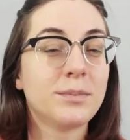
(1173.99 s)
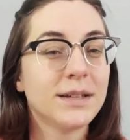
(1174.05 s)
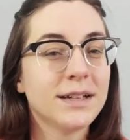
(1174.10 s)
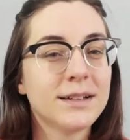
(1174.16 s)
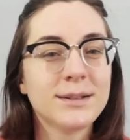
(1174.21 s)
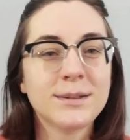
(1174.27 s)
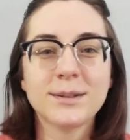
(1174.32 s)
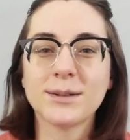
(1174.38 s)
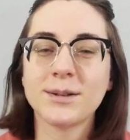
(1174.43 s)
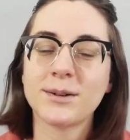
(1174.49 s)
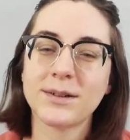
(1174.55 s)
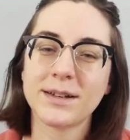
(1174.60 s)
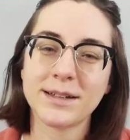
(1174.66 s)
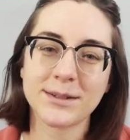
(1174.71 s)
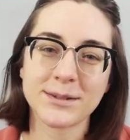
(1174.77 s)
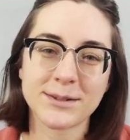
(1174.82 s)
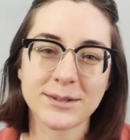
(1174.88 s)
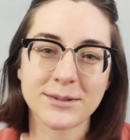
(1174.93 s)
build your
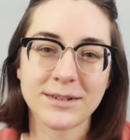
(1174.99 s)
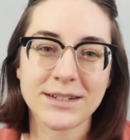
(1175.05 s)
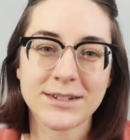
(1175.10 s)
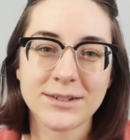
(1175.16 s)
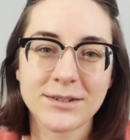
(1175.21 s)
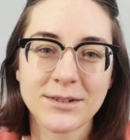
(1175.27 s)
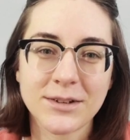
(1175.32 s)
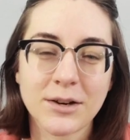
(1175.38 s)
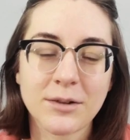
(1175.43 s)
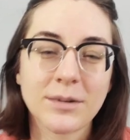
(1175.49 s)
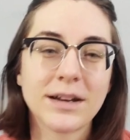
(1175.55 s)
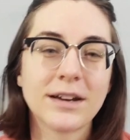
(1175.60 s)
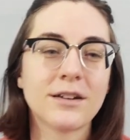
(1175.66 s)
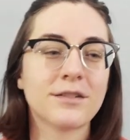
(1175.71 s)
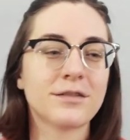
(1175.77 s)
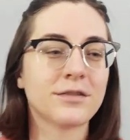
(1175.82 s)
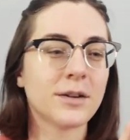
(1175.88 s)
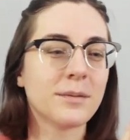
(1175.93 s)
illustration
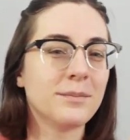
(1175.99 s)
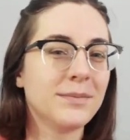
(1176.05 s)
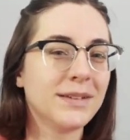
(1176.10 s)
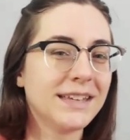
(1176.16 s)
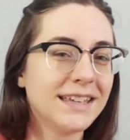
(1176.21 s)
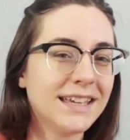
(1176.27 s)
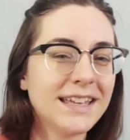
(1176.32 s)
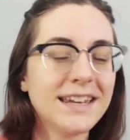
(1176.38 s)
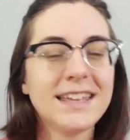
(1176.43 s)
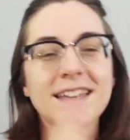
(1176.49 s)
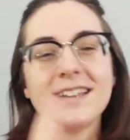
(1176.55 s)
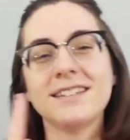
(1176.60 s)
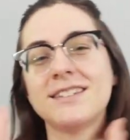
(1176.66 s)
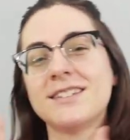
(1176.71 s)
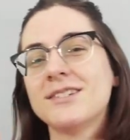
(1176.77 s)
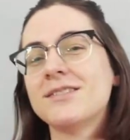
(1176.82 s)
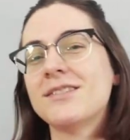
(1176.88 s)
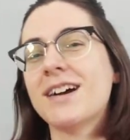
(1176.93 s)
career from
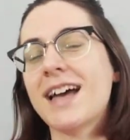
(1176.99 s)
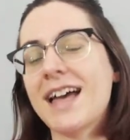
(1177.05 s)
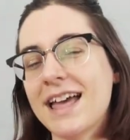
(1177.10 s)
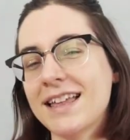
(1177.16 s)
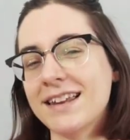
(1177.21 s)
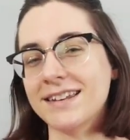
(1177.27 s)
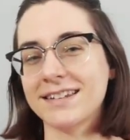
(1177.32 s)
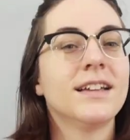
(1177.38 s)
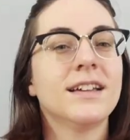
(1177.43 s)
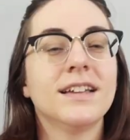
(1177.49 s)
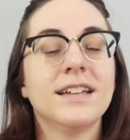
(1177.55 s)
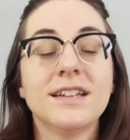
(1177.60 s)
beginning to end.